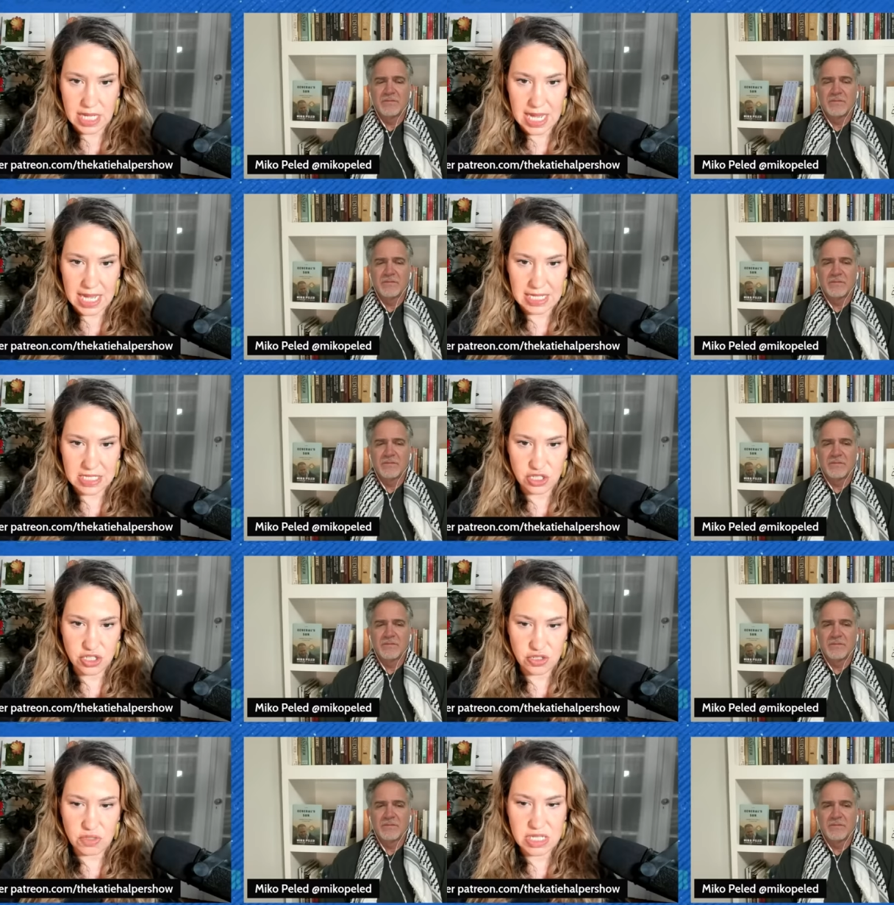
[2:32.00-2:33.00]
Speaker 1: And could
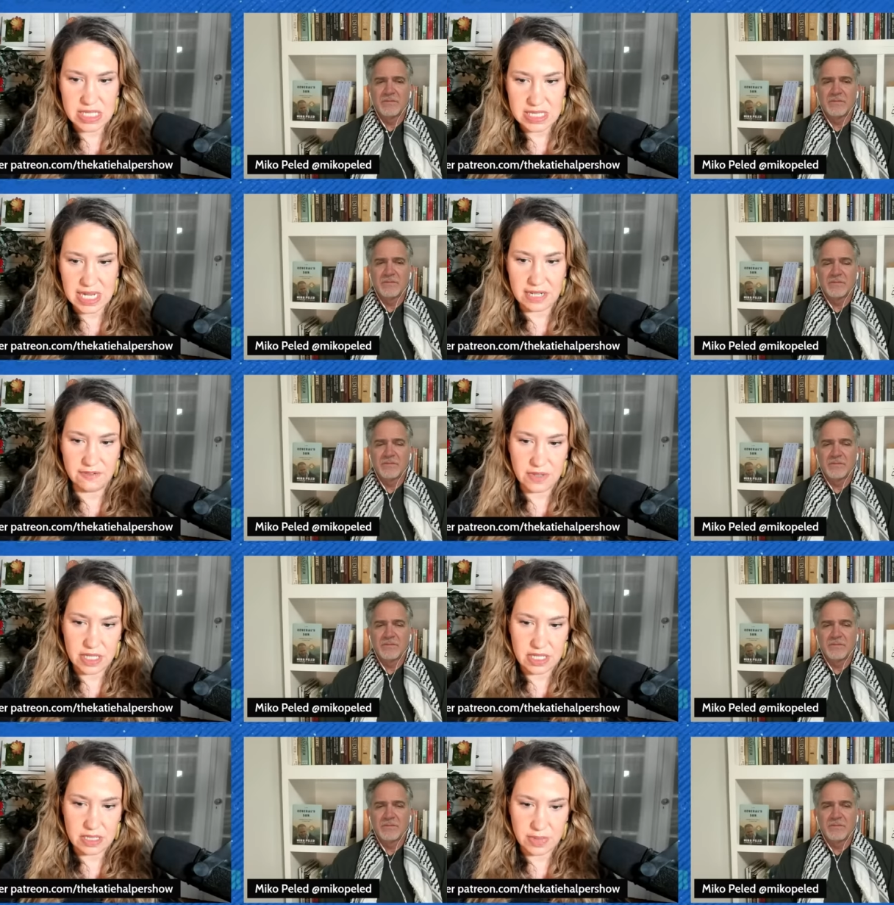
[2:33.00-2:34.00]
you just kind of
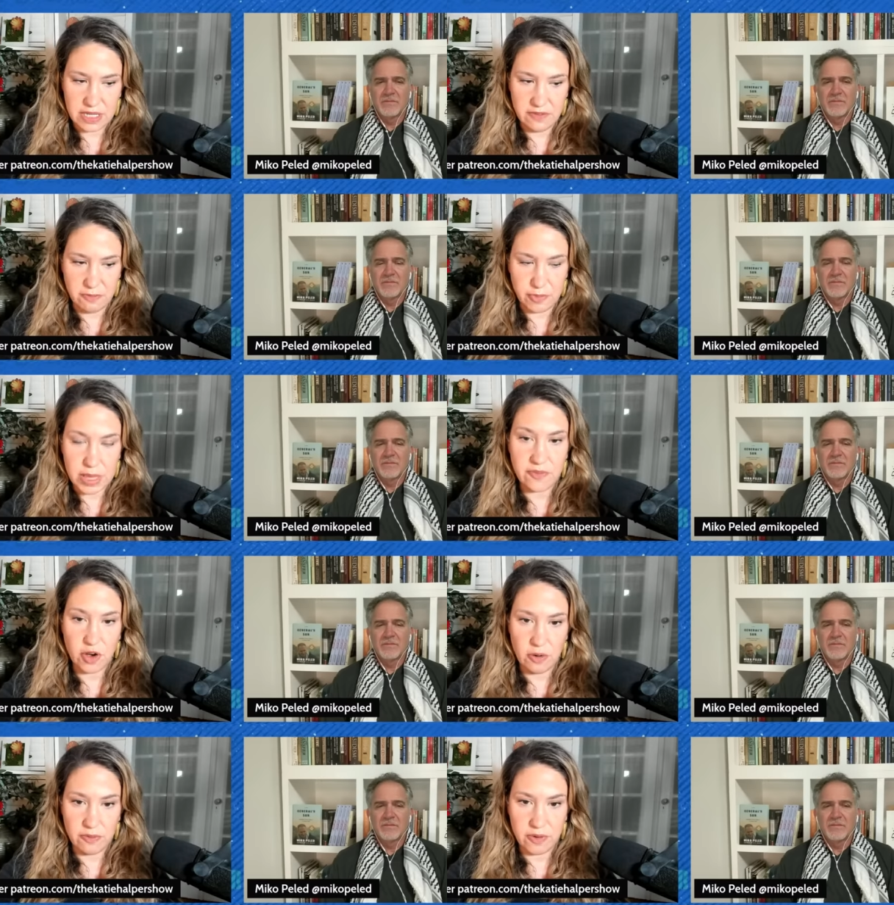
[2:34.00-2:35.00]
give a brief
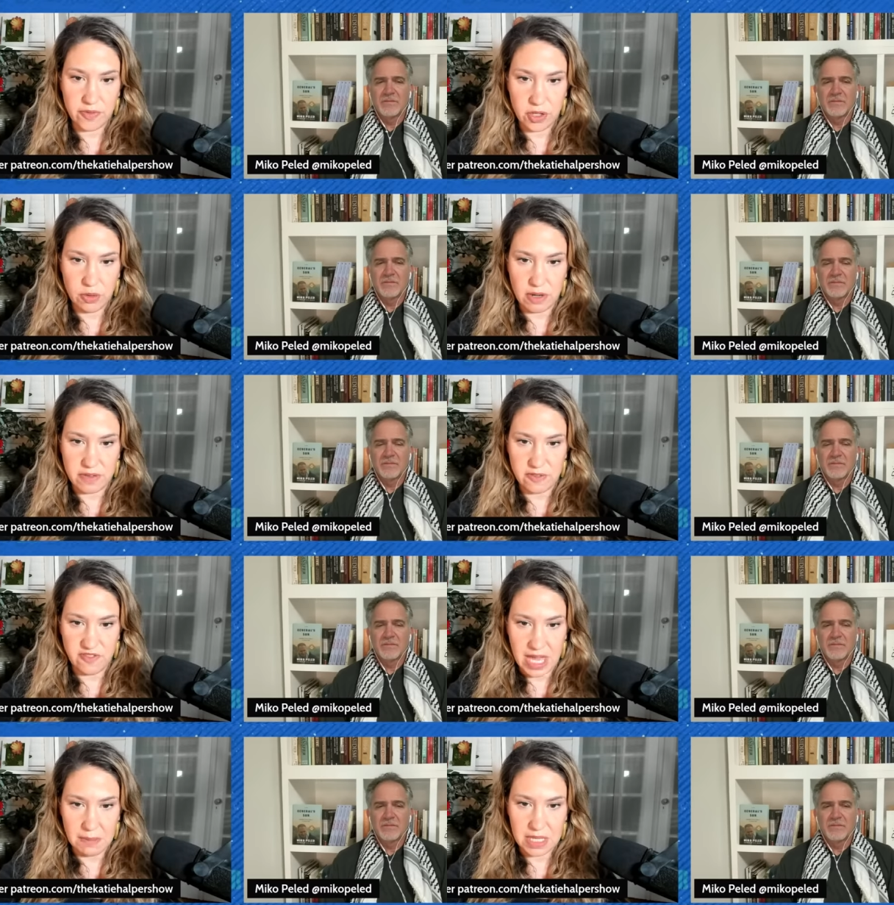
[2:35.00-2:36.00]
overview of the
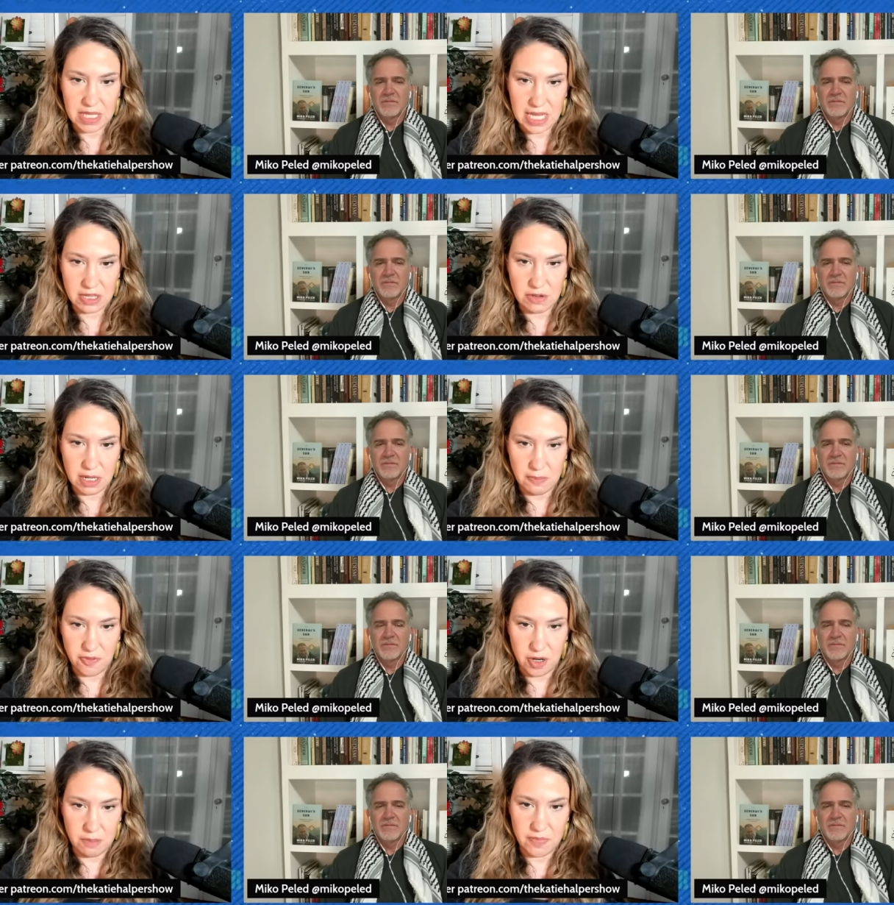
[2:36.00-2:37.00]
family that you come
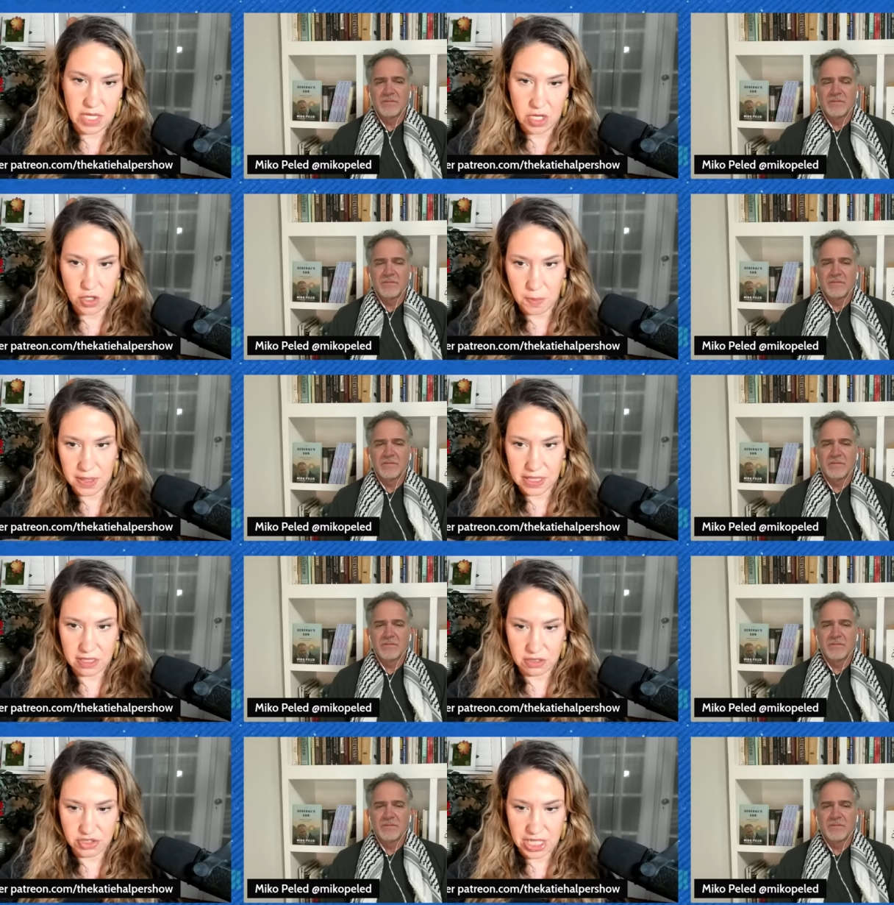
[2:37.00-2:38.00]
from, your
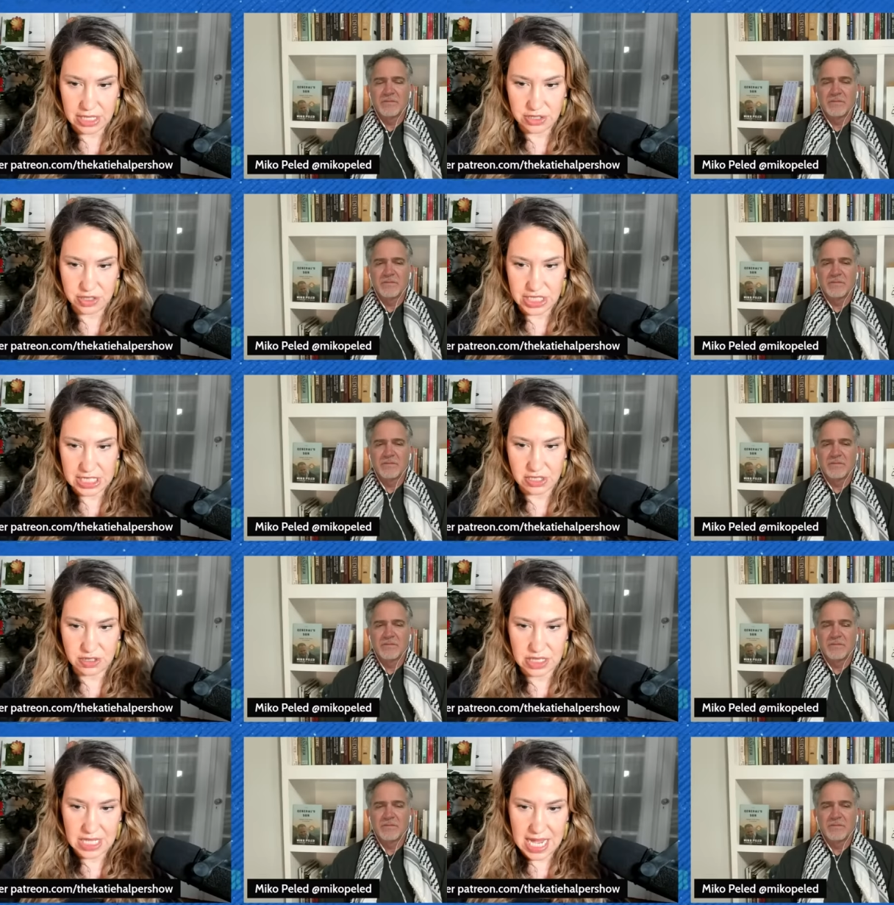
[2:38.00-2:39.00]
political tra-
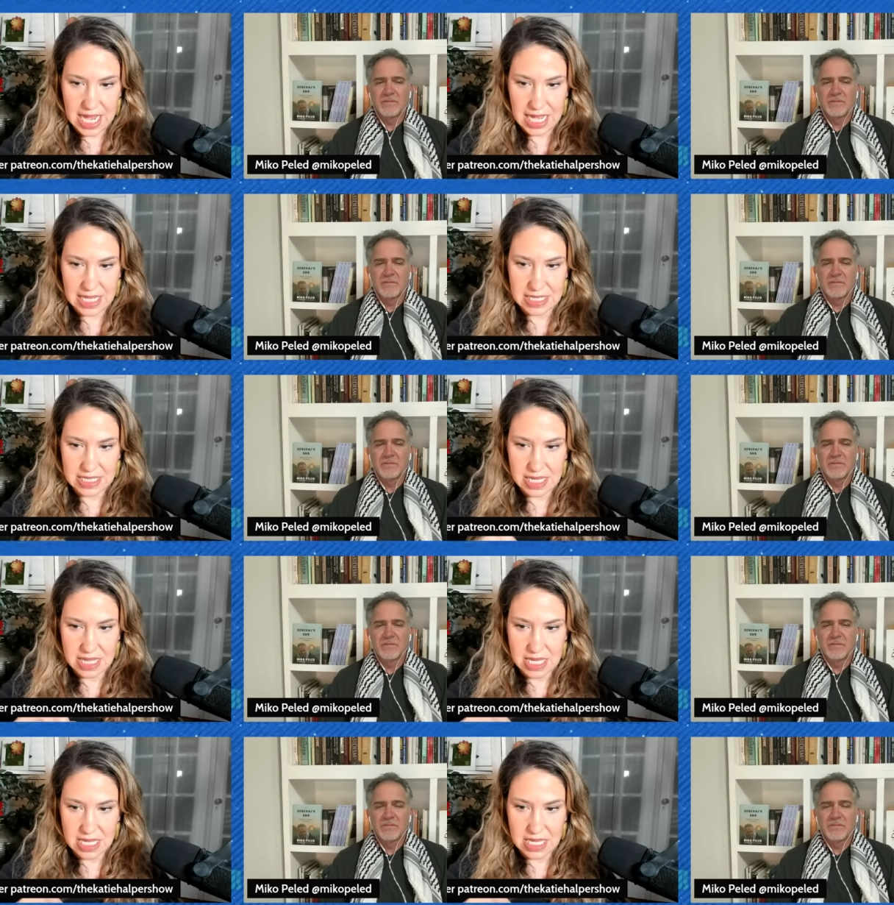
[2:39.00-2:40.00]
trajectory, and
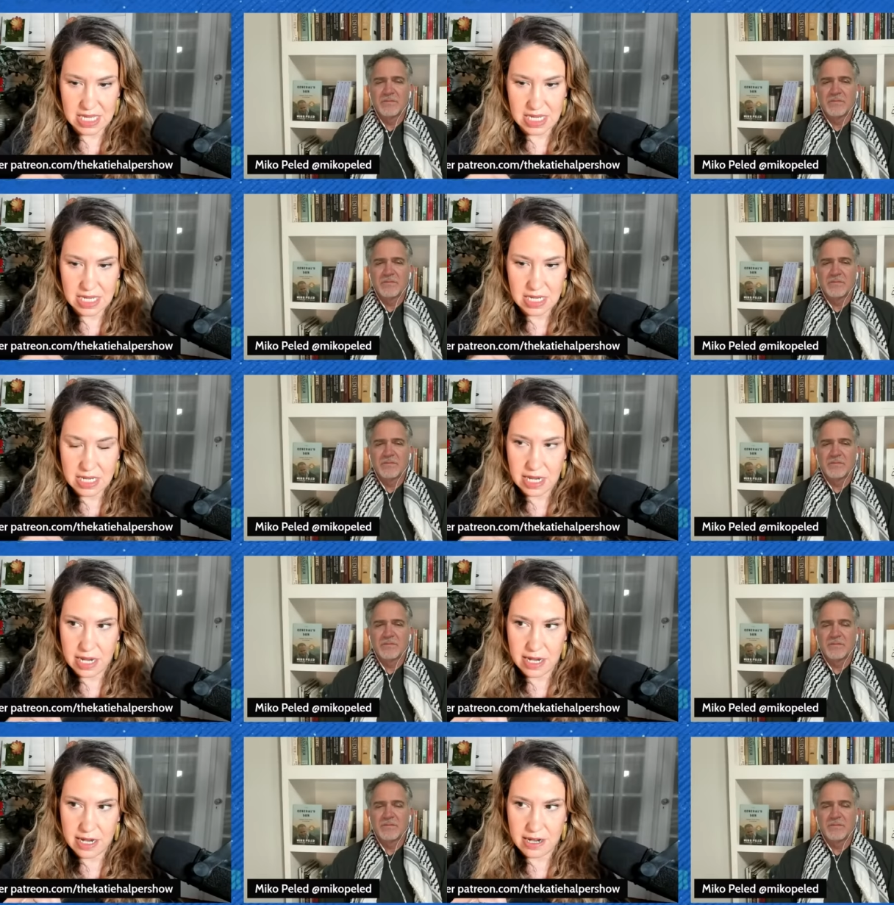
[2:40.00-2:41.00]
the
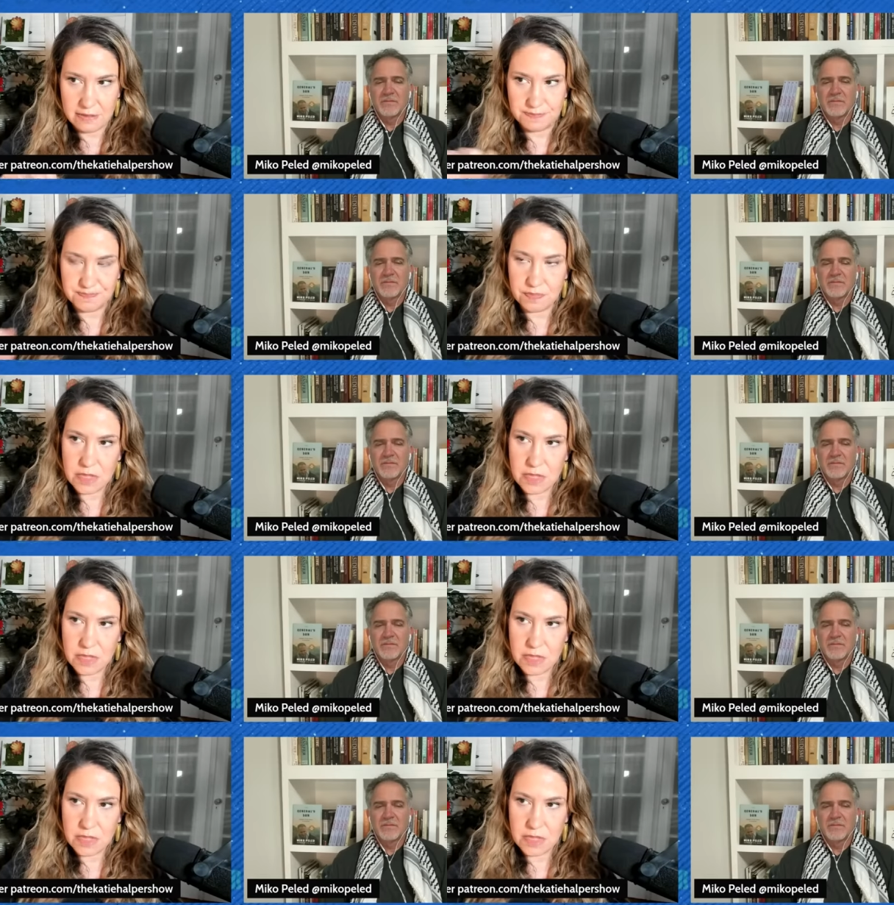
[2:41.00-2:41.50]
um,